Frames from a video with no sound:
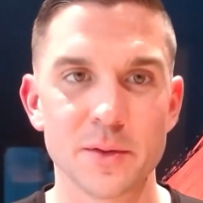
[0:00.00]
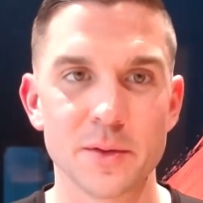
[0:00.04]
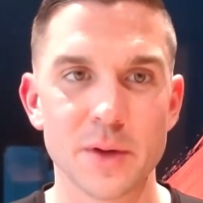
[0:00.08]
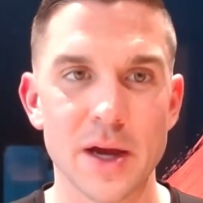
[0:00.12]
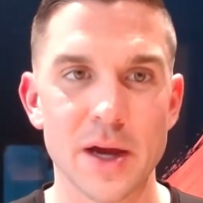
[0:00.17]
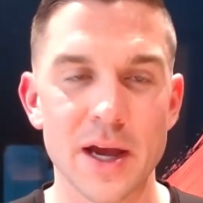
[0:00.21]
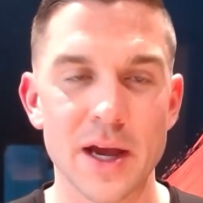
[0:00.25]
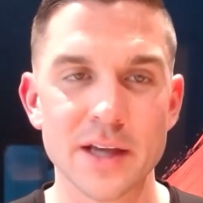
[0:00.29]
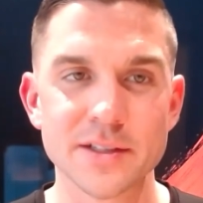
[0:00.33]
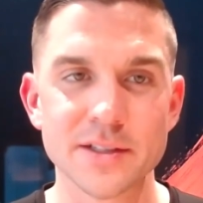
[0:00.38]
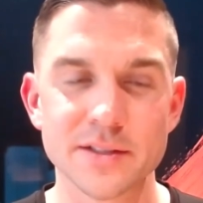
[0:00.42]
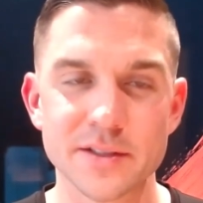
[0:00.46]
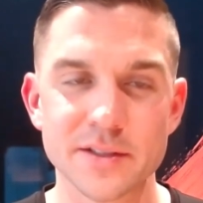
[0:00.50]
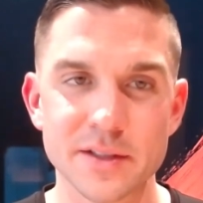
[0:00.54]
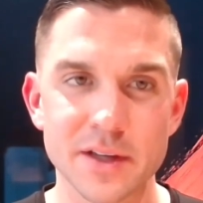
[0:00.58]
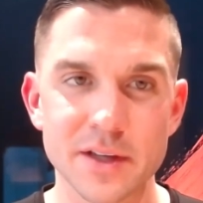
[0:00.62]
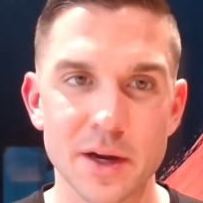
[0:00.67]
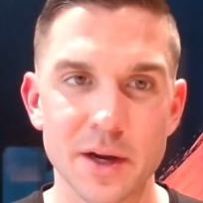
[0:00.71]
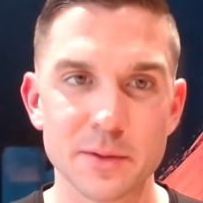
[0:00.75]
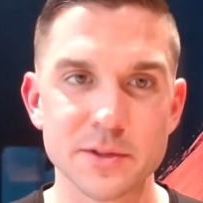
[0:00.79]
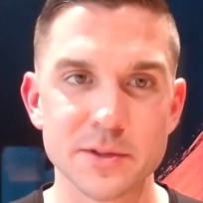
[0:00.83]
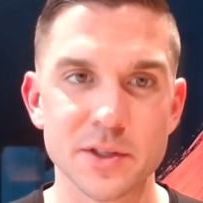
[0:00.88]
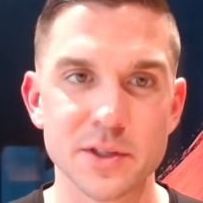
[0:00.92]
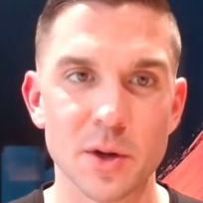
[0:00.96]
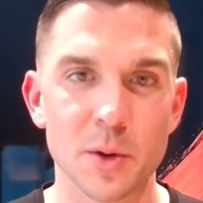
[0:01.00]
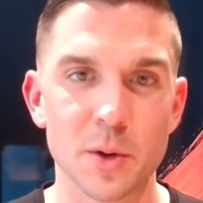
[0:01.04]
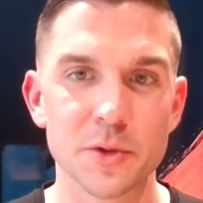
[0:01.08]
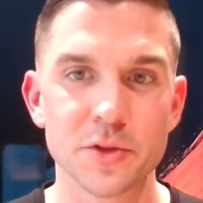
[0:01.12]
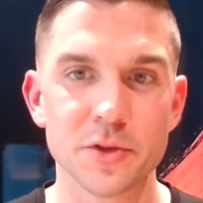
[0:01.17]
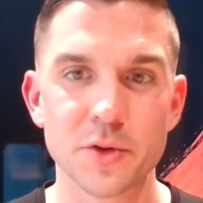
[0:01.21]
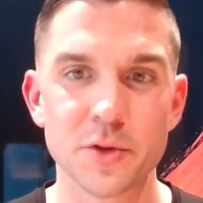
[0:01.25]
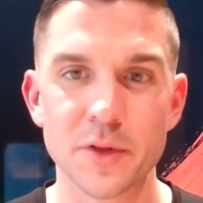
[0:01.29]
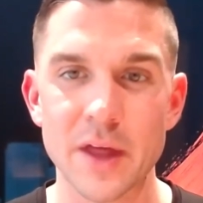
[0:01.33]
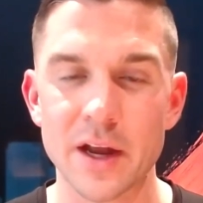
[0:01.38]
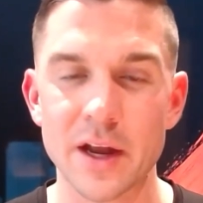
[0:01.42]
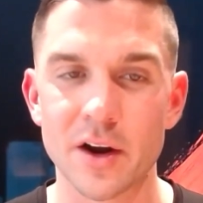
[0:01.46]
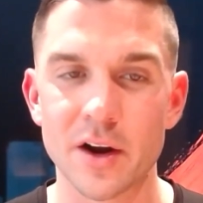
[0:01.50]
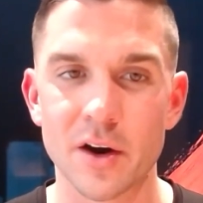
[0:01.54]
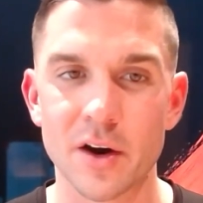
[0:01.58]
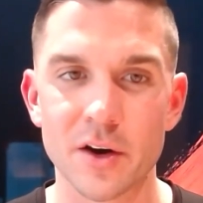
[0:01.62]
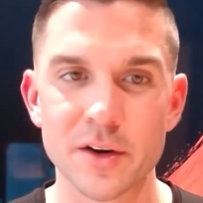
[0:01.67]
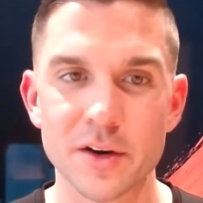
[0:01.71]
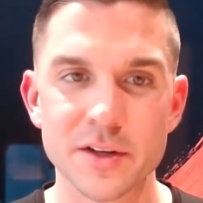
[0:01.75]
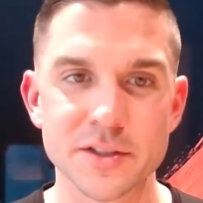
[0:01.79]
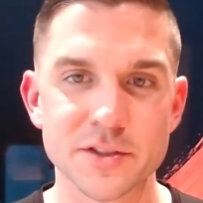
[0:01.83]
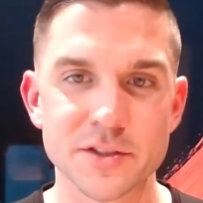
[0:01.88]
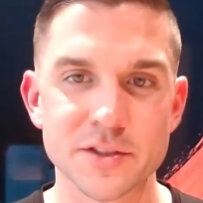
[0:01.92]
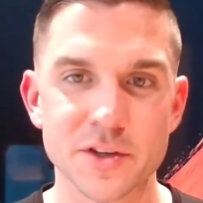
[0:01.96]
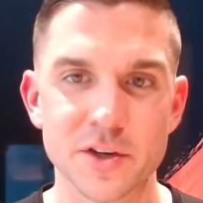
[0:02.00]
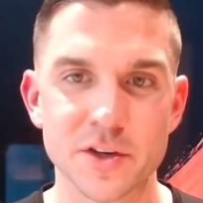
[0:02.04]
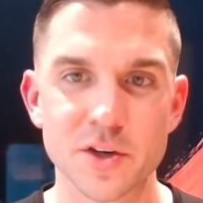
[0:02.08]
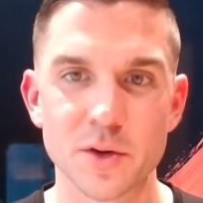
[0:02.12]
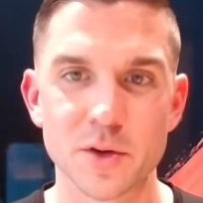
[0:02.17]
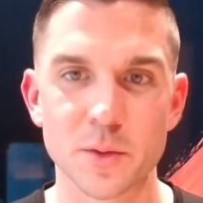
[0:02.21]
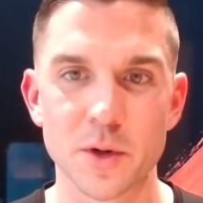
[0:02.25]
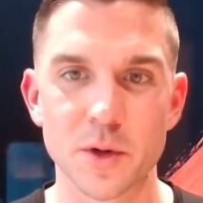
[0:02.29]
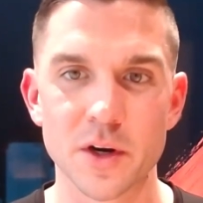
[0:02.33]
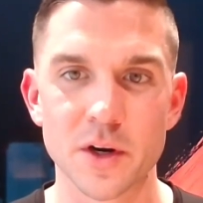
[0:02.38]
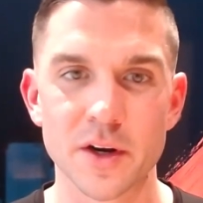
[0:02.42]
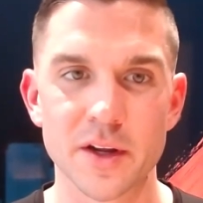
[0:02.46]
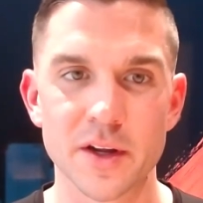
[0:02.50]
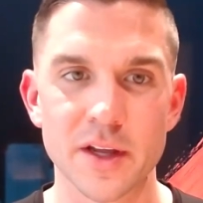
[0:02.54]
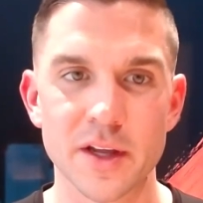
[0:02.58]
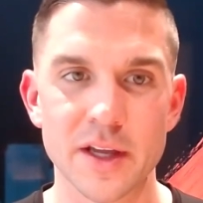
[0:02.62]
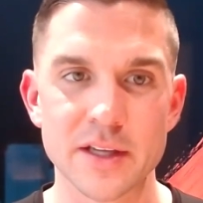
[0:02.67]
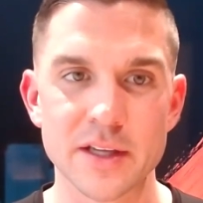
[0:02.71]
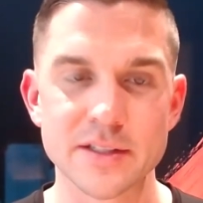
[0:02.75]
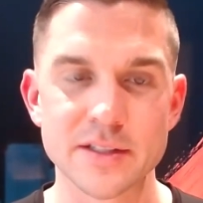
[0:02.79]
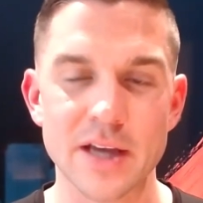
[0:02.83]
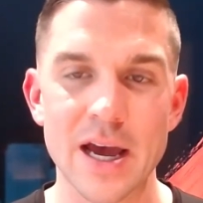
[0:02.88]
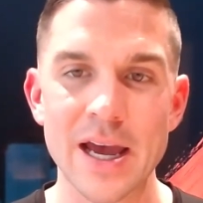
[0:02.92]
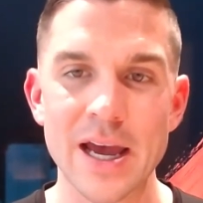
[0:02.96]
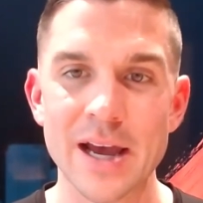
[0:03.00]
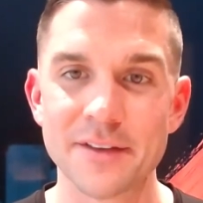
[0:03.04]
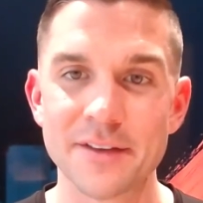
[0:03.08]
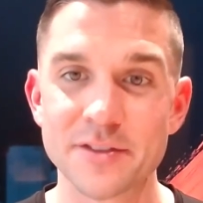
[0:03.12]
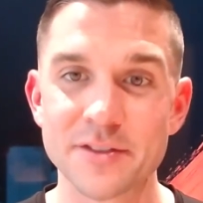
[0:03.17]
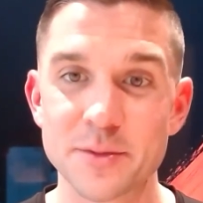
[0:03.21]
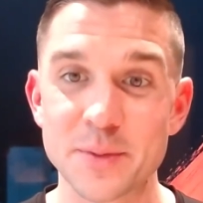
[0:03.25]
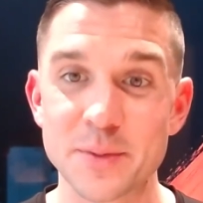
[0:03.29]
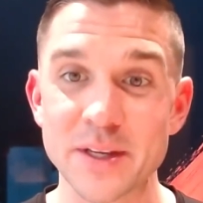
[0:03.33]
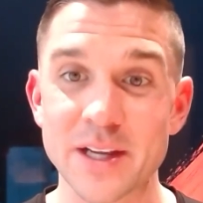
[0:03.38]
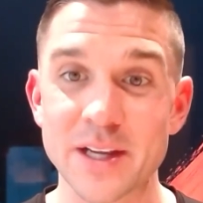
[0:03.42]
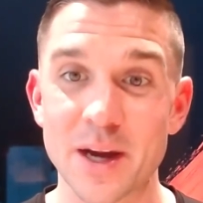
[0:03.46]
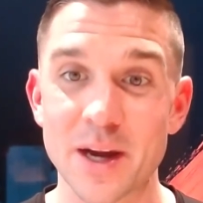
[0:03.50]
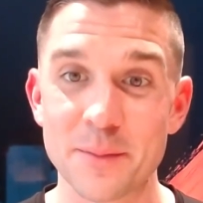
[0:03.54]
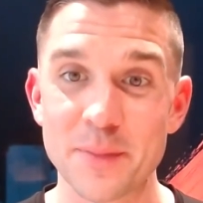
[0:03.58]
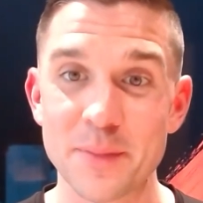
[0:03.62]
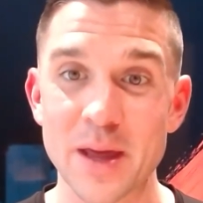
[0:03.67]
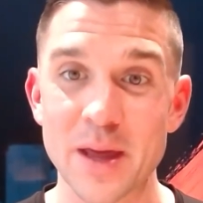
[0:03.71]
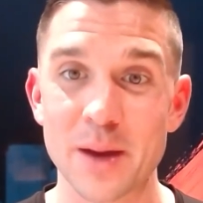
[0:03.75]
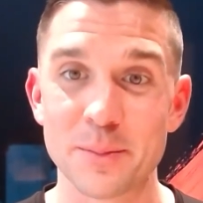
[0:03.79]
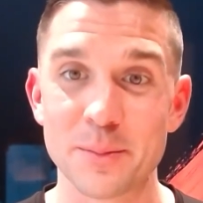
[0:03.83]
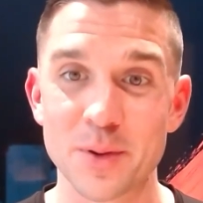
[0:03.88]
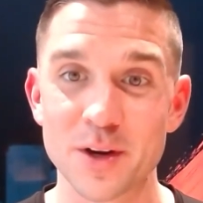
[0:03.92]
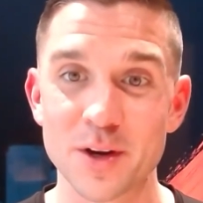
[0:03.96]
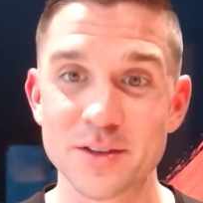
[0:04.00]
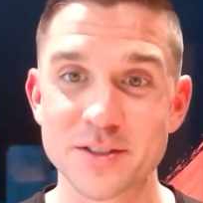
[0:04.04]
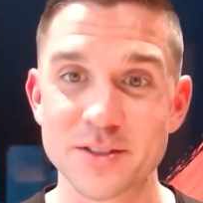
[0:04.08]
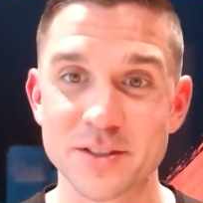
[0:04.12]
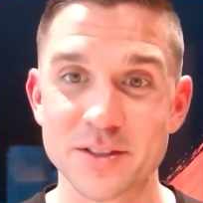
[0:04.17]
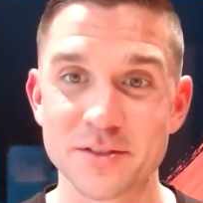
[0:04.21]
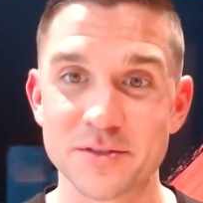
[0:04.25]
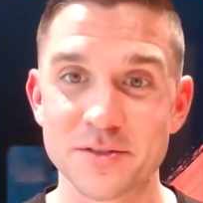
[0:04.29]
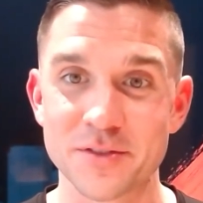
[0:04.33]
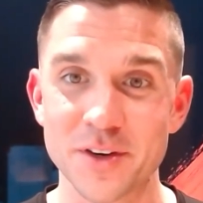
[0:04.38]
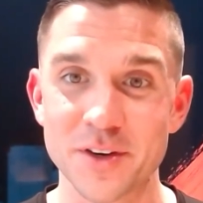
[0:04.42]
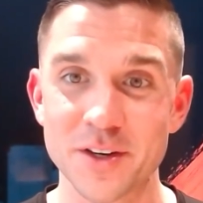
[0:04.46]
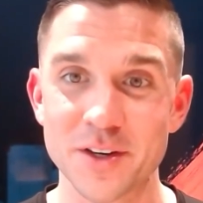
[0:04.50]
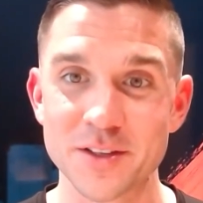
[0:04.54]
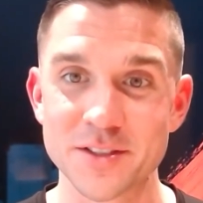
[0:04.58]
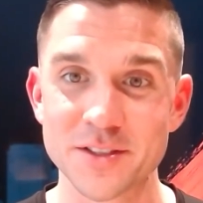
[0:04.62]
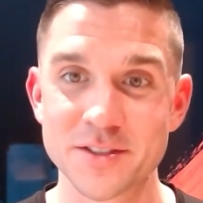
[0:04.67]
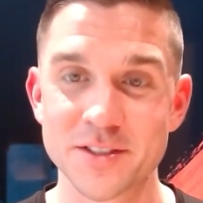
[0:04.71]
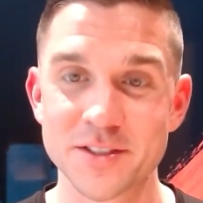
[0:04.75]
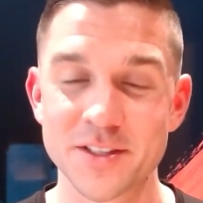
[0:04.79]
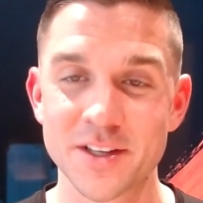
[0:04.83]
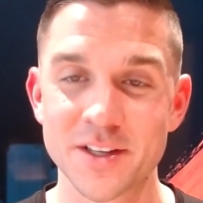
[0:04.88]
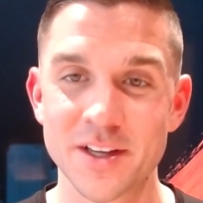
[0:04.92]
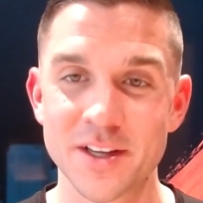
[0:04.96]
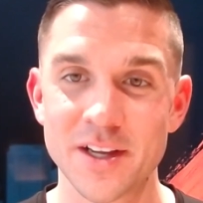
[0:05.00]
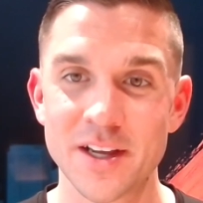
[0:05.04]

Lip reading: as I was going through that hard internal work, is I have to become that person first